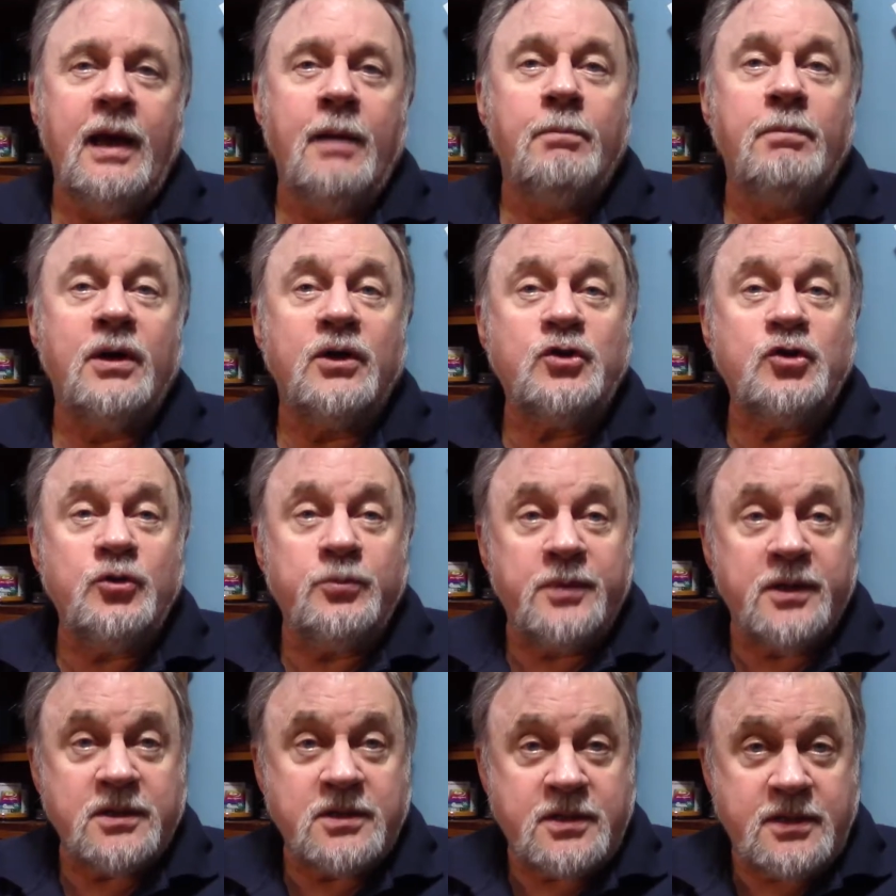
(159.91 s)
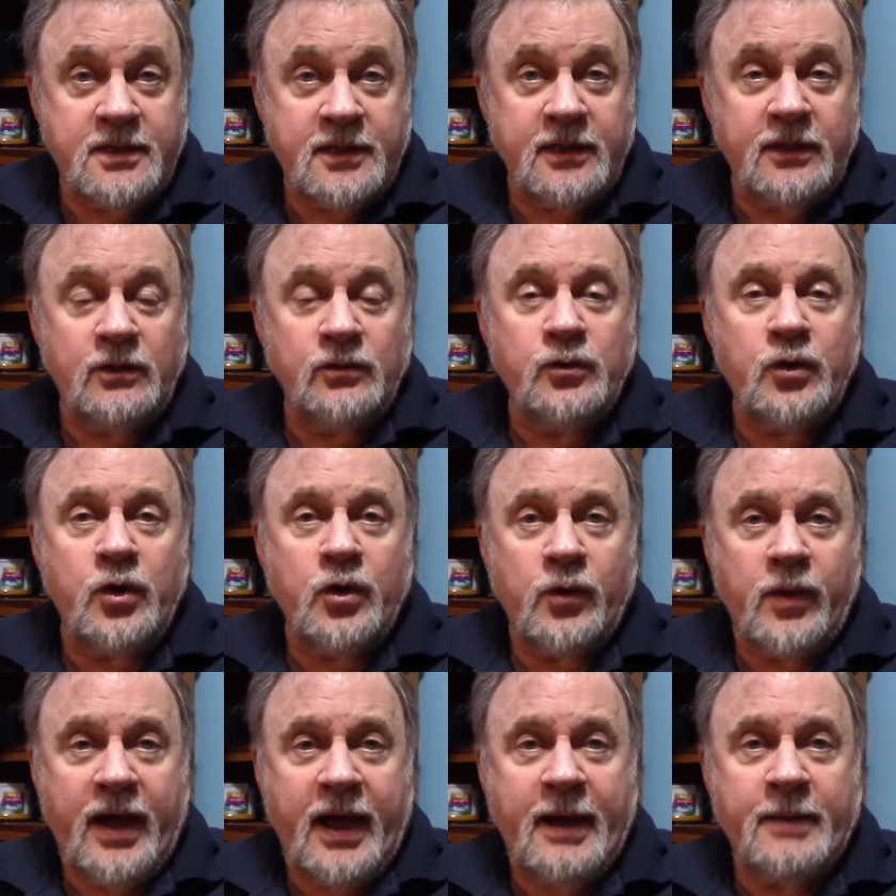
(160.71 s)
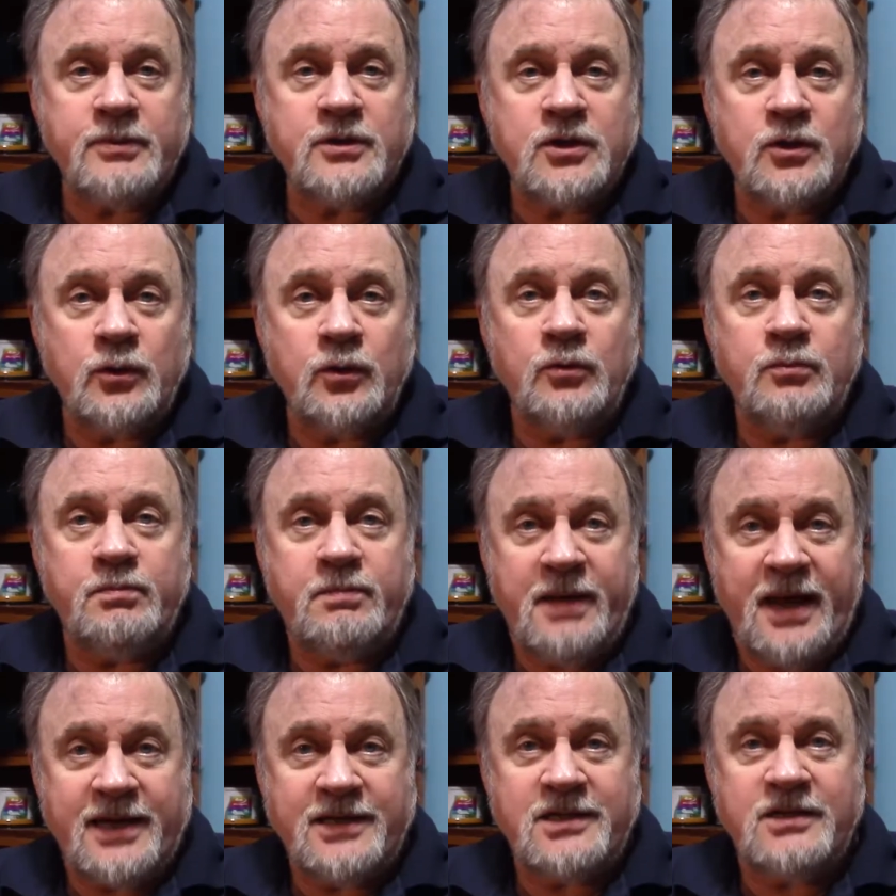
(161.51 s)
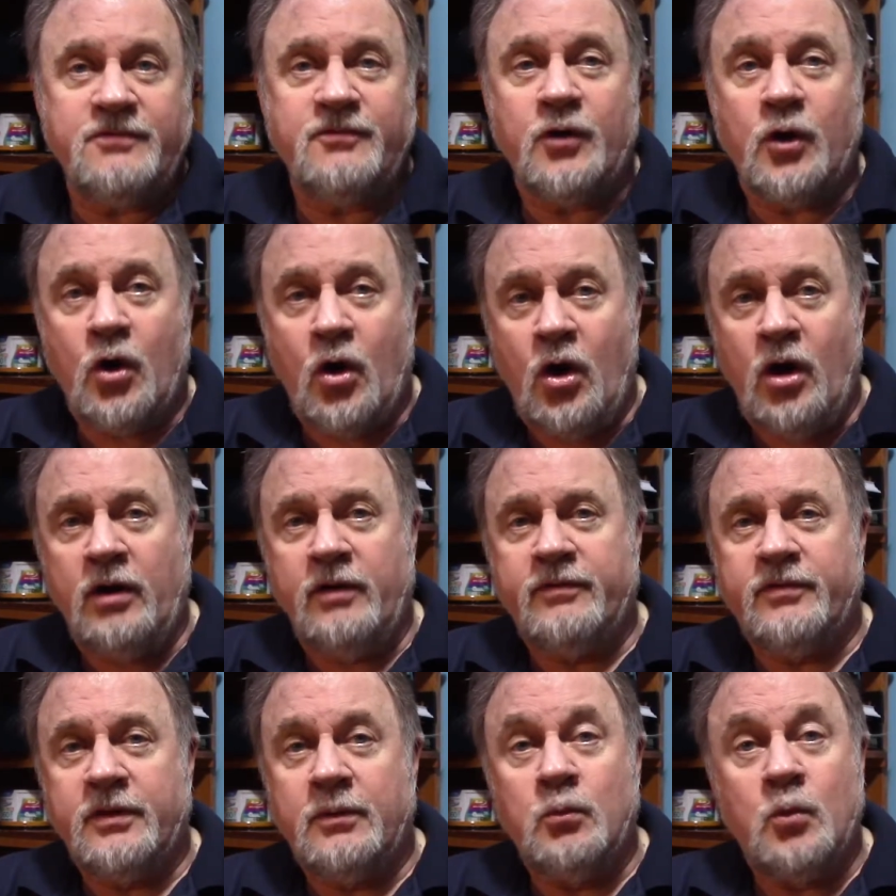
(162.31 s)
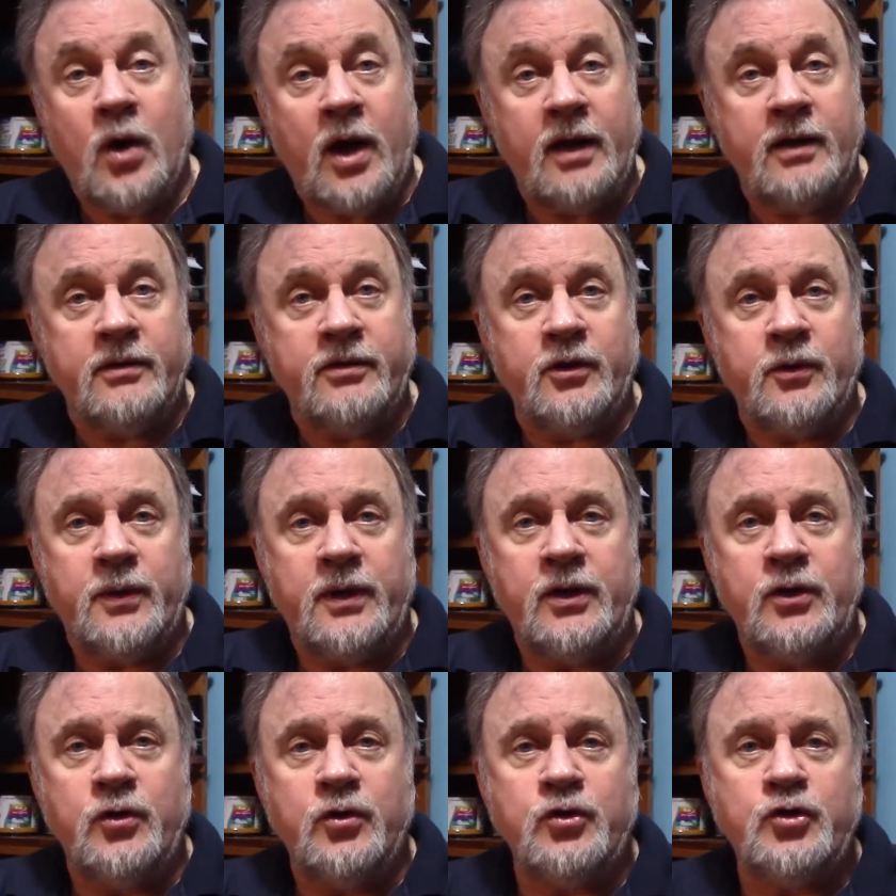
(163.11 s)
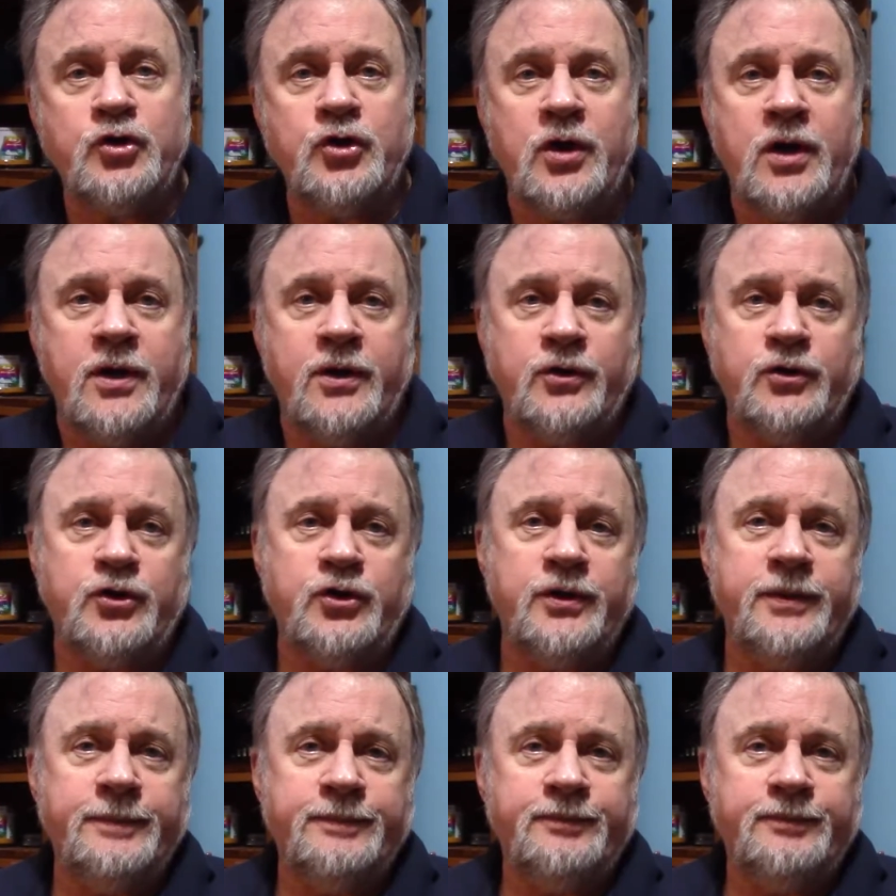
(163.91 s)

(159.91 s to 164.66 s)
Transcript: but you must still do your absolute best for all of them while they're in your charge.